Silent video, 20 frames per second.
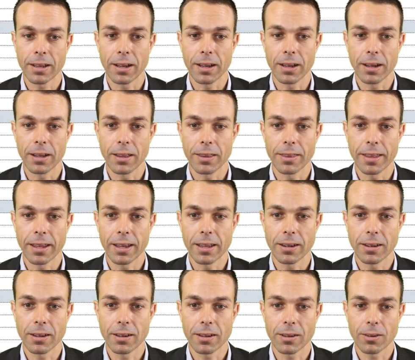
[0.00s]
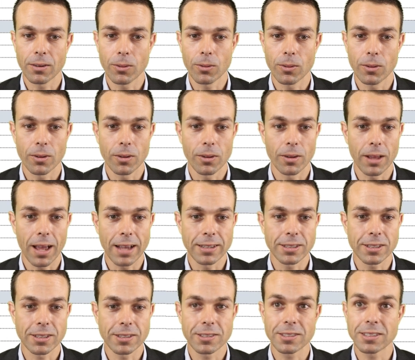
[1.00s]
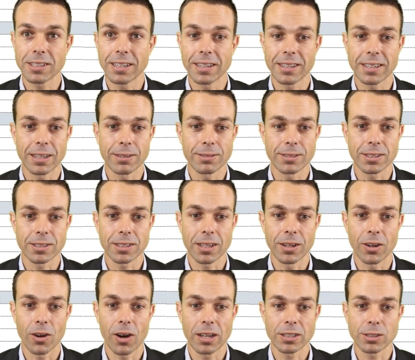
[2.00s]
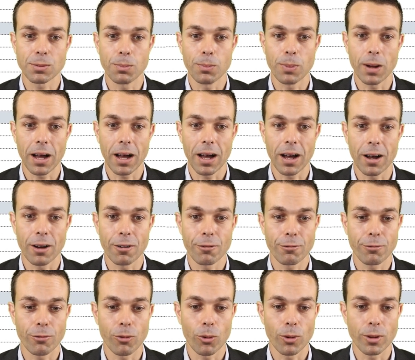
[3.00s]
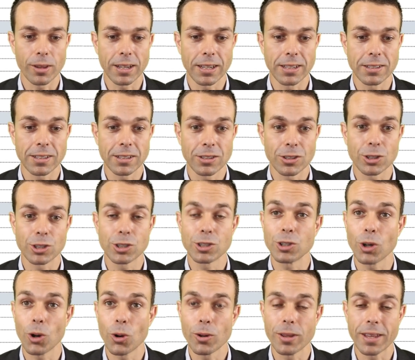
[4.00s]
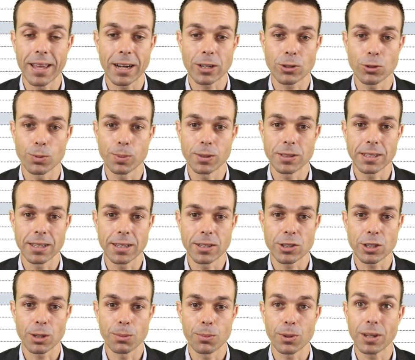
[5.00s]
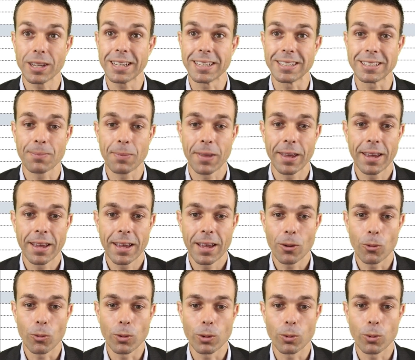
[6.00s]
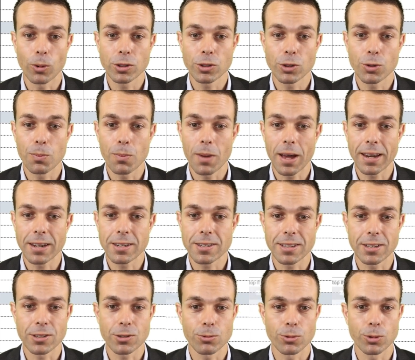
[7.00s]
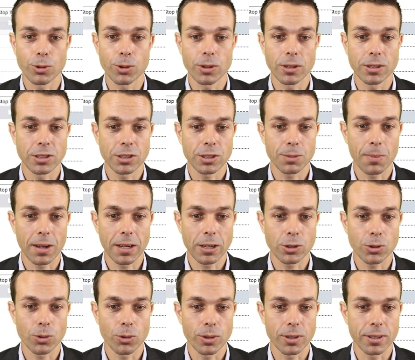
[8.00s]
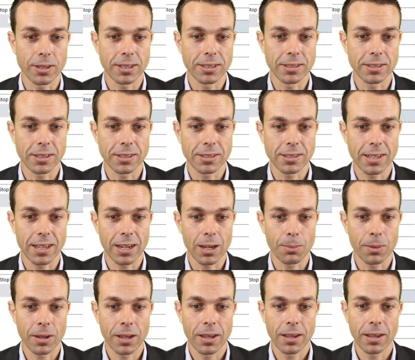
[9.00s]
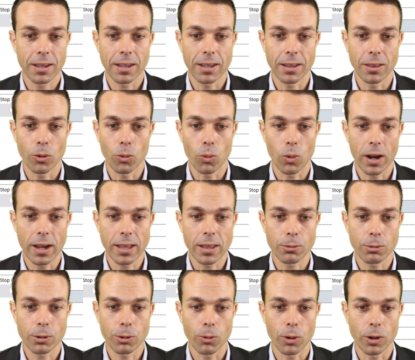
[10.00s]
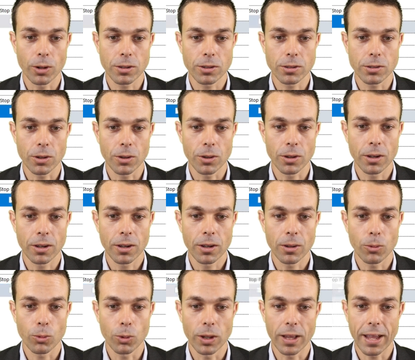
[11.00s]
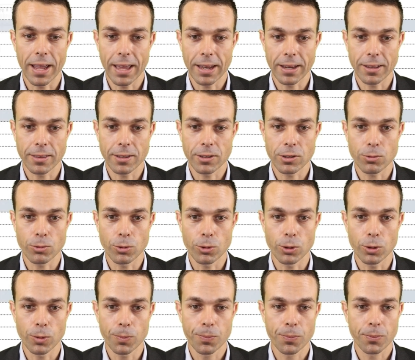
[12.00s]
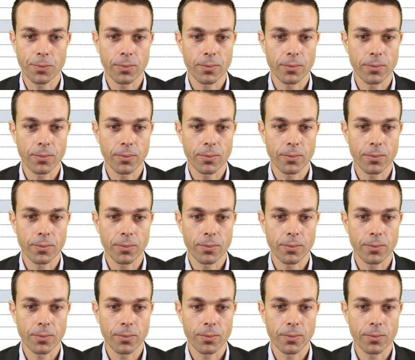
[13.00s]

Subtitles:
then as you can see, it gives us a nice bar for these to show the actual percentage complete. We want to manage this rule and just make sure that it is set up in the way that we want. So we'll edit this rule.